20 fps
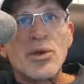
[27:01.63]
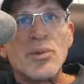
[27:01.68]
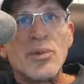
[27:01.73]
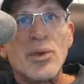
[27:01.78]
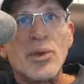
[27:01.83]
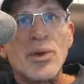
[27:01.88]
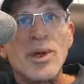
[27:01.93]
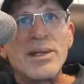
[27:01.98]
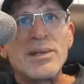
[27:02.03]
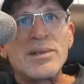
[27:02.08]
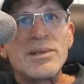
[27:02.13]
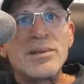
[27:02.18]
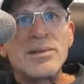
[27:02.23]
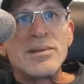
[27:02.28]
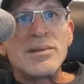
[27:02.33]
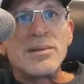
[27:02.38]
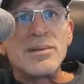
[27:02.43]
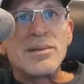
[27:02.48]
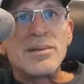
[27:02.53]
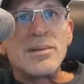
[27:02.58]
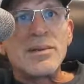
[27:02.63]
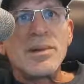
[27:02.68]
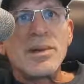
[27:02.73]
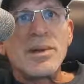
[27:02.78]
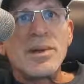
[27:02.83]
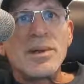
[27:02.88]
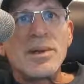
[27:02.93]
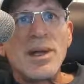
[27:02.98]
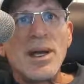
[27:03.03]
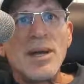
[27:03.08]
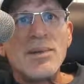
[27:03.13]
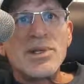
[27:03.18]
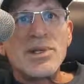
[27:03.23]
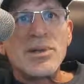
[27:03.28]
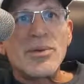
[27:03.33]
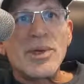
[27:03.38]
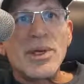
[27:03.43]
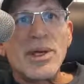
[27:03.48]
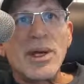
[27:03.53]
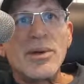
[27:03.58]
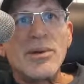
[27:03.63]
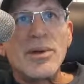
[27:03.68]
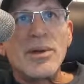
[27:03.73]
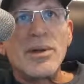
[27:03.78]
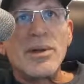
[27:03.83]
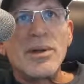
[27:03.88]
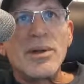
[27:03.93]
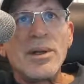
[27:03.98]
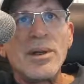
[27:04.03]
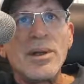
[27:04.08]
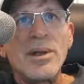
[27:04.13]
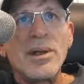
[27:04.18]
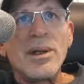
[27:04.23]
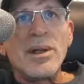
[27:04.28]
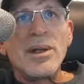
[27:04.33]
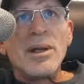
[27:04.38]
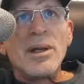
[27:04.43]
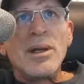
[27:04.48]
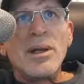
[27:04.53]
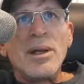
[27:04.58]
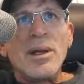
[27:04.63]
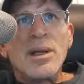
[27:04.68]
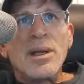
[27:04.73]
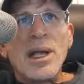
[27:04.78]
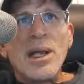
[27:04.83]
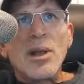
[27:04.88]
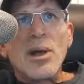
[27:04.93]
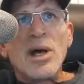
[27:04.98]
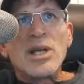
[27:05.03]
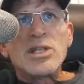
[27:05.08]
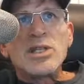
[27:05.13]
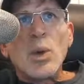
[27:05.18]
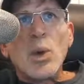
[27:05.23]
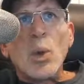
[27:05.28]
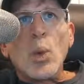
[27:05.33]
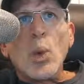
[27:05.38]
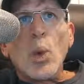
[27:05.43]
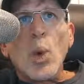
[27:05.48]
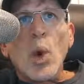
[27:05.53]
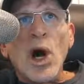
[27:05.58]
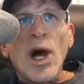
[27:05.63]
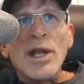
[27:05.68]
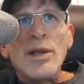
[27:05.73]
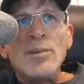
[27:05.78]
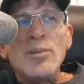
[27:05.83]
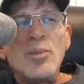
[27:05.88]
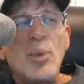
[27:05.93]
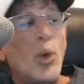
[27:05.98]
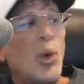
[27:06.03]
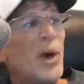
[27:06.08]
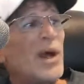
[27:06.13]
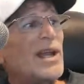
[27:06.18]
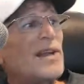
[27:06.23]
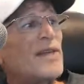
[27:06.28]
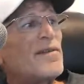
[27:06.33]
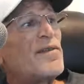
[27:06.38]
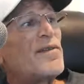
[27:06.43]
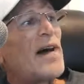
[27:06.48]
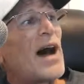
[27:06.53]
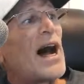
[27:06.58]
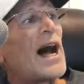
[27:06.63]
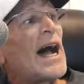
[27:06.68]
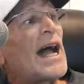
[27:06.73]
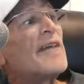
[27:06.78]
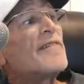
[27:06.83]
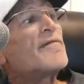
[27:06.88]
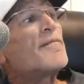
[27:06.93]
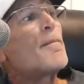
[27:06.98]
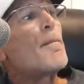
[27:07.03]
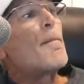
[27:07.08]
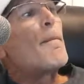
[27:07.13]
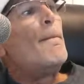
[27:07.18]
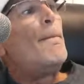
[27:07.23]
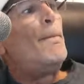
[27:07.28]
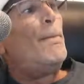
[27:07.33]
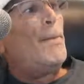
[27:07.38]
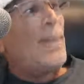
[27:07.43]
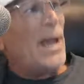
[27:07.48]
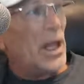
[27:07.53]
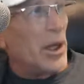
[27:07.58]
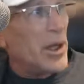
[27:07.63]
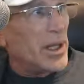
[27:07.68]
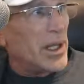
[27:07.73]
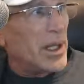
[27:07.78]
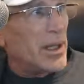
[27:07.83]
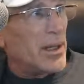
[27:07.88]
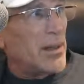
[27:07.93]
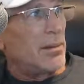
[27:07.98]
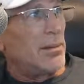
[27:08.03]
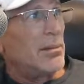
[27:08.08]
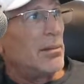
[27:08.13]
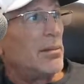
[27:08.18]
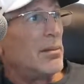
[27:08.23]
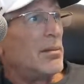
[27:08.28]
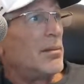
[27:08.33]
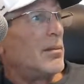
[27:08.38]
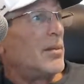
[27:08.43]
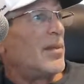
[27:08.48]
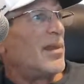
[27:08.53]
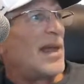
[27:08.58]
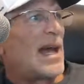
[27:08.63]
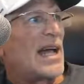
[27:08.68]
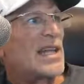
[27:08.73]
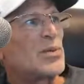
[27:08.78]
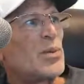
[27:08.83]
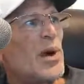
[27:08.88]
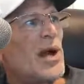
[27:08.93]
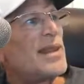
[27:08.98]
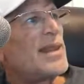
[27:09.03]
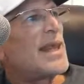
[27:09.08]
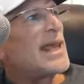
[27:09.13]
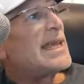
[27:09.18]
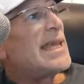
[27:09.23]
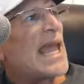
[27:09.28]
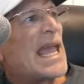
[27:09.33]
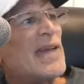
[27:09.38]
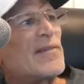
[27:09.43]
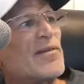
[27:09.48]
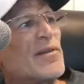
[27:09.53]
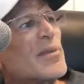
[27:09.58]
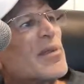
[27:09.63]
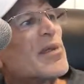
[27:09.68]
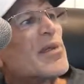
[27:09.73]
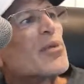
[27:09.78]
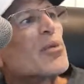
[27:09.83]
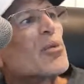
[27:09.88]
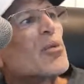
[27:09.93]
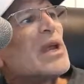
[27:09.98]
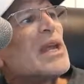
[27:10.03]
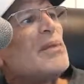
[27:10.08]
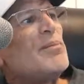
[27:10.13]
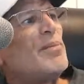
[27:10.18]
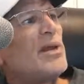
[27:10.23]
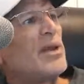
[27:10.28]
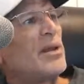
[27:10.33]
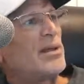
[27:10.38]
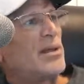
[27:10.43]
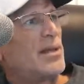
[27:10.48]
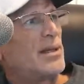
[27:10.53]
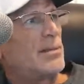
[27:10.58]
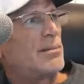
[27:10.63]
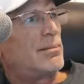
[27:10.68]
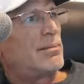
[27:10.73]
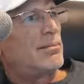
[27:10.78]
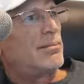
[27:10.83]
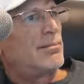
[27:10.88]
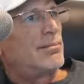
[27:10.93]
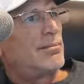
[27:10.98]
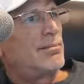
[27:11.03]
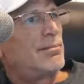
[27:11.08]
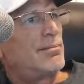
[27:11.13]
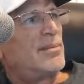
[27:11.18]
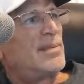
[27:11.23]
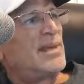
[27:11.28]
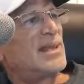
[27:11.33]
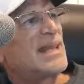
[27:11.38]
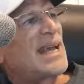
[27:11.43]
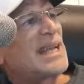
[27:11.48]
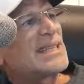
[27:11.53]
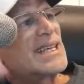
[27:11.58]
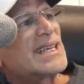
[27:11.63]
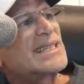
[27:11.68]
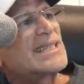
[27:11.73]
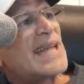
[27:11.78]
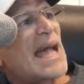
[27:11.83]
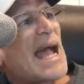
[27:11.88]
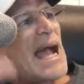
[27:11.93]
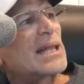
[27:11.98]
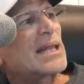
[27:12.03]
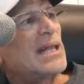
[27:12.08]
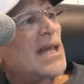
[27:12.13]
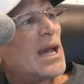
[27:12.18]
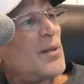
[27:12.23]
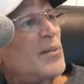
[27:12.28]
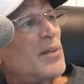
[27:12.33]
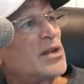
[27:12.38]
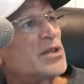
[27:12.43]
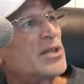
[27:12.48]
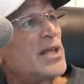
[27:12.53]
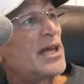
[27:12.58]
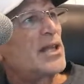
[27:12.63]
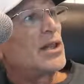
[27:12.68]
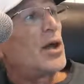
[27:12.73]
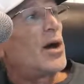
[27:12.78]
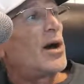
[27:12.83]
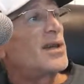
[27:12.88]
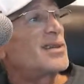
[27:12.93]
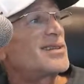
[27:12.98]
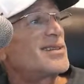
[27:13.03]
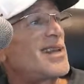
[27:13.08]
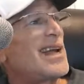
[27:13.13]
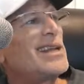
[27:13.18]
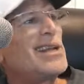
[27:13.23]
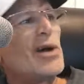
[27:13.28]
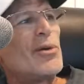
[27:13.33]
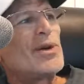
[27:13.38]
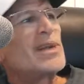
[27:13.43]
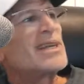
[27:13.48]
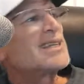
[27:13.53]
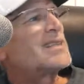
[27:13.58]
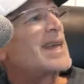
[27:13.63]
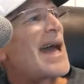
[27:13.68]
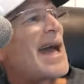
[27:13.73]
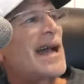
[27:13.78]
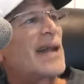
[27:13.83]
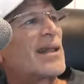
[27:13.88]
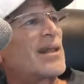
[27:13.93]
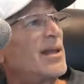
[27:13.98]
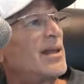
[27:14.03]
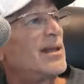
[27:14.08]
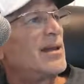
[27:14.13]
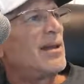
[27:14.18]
points times 300. They lost 1.5 billion. That's why they gave them 3 billion. That's exactly how much they lost. I know exactly.